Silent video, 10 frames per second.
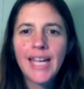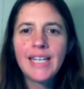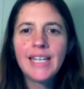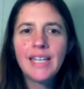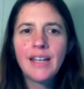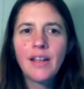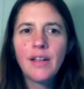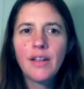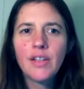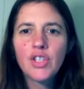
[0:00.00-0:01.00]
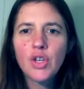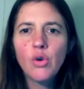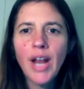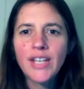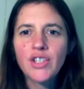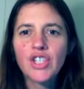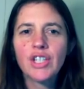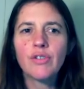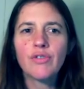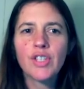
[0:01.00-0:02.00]
in school-aged
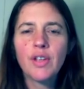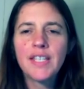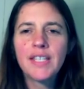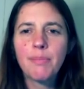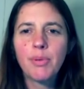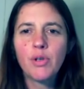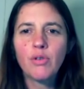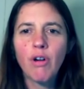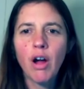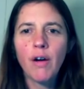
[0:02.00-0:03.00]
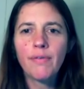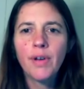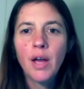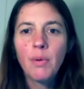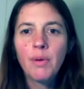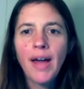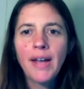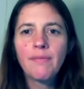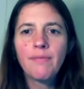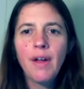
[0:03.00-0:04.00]
children, so this is the blue graph, we've had
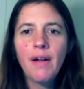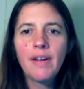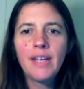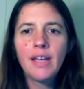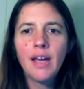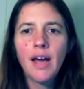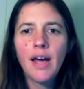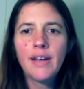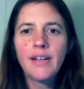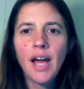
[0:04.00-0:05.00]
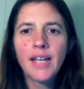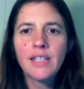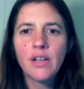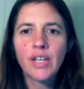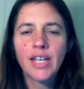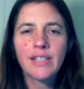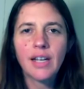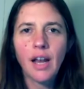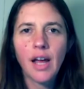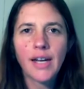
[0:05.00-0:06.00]
a very nice looking
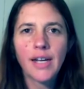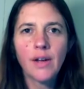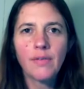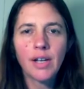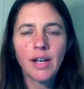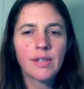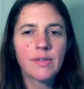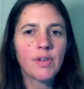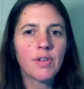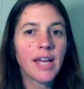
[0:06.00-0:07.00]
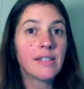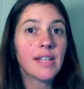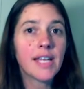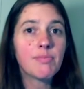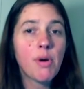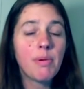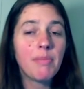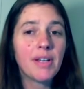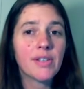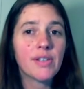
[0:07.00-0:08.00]
decline over the last few days, and that's probably
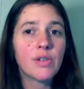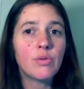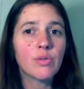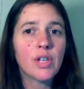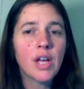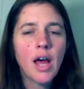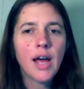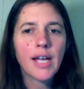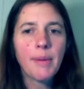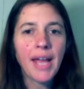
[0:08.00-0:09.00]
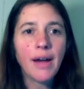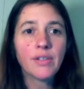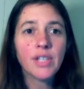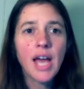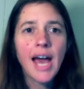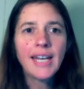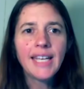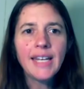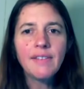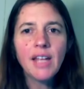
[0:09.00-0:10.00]
because schools are coming out. And
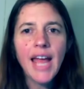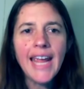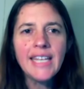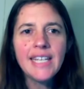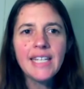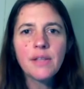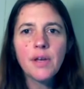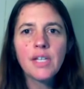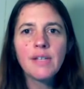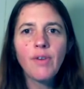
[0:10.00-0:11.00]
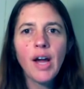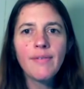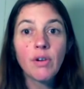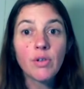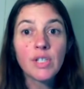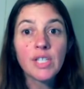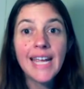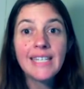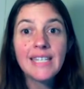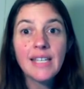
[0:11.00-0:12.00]
again, in the 18 to 35 year olds,
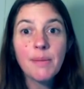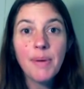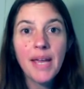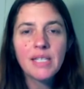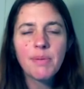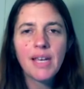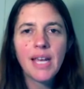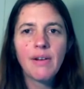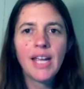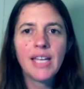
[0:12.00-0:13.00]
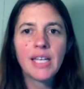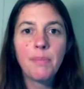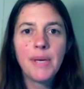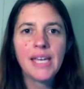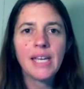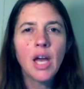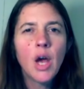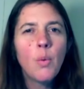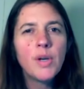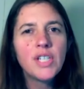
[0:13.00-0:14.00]
it does appear to be hitting a peak,
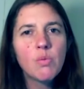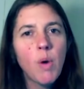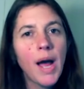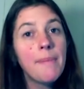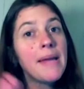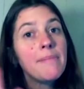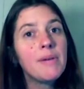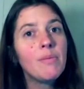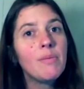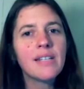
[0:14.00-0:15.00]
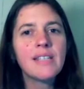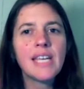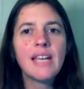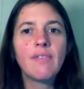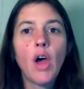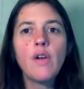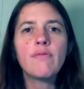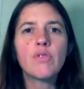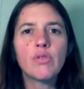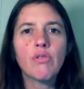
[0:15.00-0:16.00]
which is why maybe we can see in the
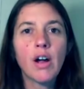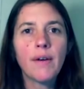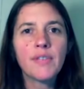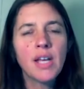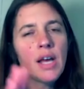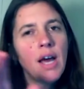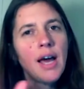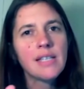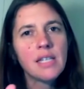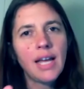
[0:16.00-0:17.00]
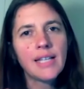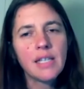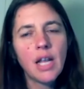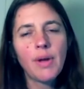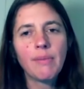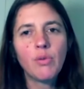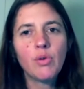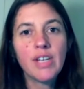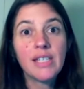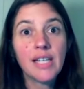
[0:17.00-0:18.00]
overall graphs a slight slowing more
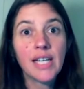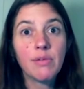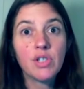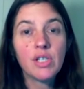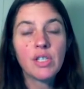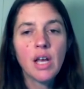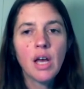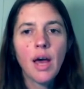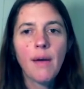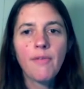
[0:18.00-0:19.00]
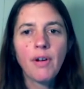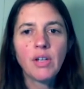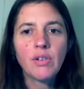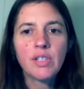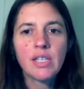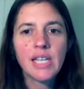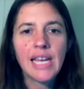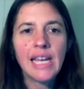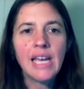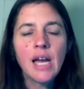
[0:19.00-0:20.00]
recently, which is very good to
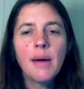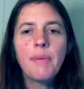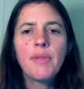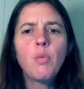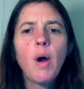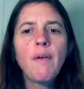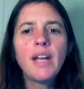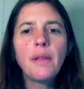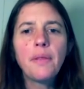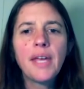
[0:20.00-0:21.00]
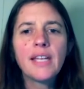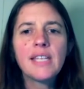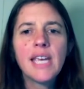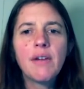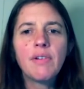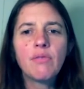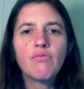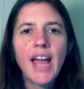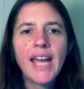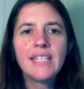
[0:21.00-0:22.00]
see. But the worrying thing is here in the
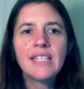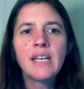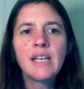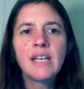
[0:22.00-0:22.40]
red,